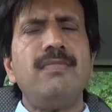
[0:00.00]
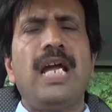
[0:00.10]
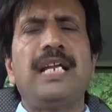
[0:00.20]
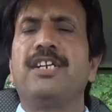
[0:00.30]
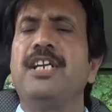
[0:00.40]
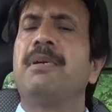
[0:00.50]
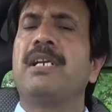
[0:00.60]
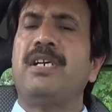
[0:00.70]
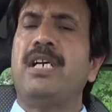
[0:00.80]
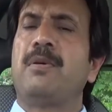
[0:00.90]
and the treatment
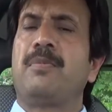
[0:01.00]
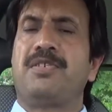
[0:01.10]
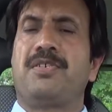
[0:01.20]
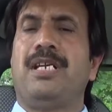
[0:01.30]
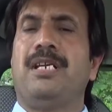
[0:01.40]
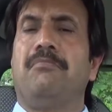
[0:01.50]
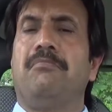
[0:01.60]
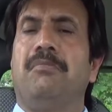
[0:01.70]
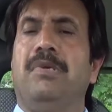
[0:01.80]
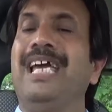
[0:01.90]
of high blood pressure can
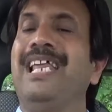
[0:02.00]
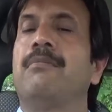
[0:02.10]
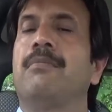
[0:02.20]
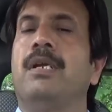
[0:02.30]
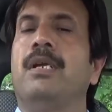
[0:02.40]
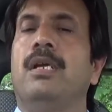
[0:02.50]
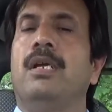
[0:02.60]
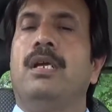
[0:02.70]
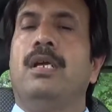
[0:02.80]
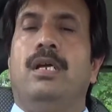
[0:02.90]
help
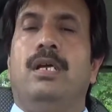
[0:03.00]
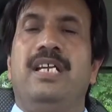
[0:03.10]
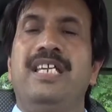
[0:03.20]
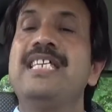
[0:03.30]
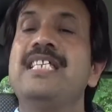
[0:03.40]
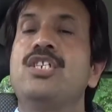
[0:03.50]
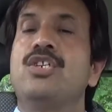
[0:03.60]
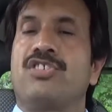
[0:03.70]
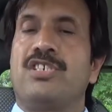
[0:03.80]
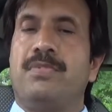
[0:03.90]
uh, ease
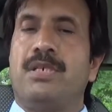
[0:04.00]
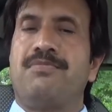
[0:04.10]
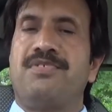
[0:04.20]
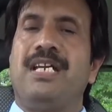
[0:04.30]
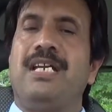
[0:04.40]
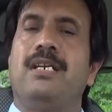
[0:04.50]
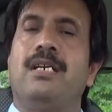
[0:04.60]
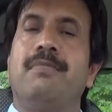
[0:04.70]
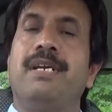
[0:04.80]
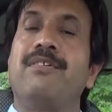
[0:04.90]
your symptoms and
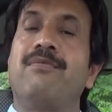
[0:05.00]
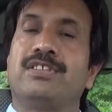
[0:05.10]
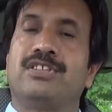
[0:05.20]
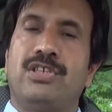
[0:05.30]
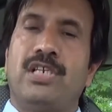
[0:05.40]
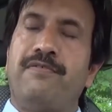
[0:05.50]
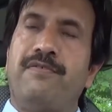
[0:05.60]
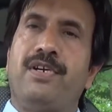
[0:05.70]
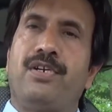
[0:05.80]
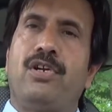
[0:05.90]
uh, may reverse the left
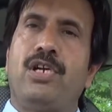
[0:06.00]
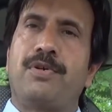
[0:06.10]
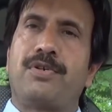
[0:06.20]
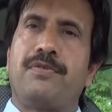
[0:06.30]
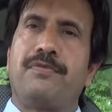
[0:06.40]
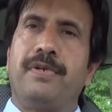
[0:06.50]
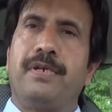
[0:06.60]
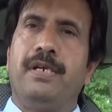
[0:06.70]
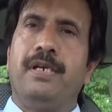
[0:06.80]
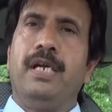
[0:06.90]
ventricular hypertrophy
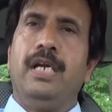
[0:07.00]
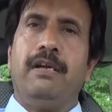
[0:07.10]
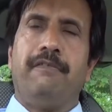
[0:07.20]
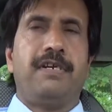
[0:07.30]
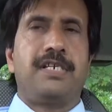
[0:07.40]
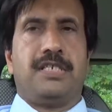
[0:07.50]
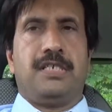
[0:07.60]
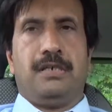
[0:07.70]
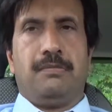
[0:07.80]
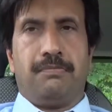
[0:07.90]
if it's
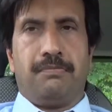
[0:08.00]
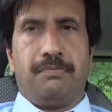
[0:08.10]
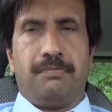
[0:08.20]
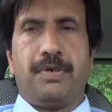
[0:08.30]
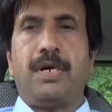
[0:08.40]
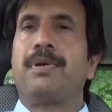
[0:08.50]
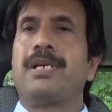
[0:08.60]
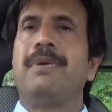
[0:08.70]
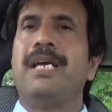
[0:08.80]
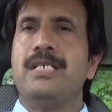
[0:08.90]
uh,
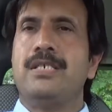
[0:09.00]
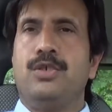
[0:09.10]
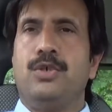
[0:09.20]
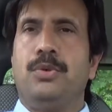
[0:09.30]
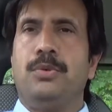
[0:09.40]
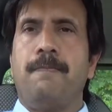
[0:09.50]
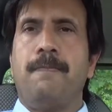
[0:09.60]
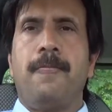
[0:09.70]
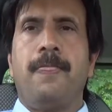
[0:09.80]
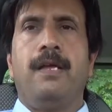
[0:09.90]
properly managed you know
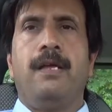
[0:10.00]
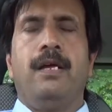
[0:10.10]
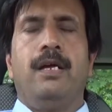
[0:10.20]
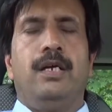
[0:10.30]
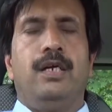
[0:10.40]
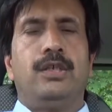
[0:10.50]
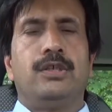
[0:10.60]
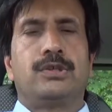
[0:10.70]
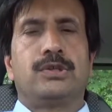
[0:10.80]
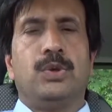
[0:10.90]
uh,
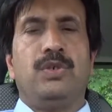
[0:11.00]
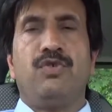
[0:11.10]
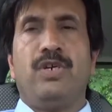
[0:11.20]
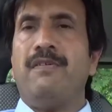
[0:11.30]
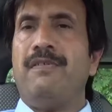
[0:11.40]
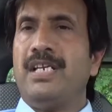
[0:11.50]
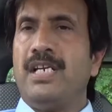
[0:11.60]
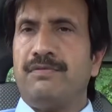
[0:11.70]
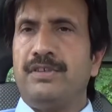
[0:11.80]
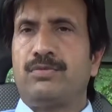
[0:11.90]
so if you have any
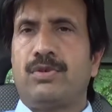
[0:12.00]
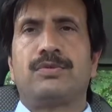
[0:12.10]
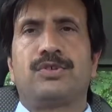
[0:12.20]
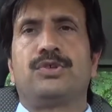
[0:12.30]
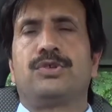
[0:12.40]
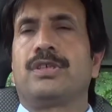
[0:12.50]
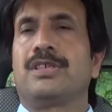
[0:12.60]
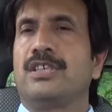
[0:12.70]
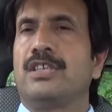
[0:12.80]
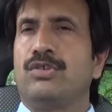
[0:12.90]
kind of these problems you should
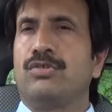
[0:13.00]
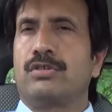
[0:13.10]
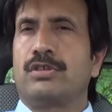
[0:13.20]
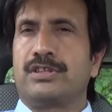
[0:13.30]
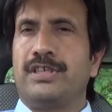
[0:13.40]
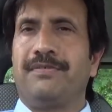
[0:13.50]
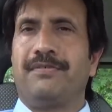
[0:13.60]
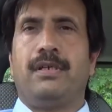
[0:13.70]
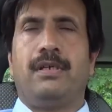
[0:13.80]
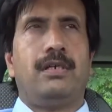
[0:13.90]
consult your doctor straight
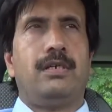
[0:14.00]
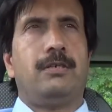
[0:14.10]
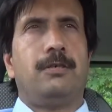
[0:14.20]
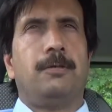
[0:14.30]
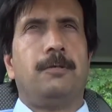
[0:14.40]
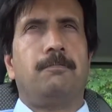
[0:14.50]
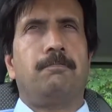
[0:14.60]
away and uh,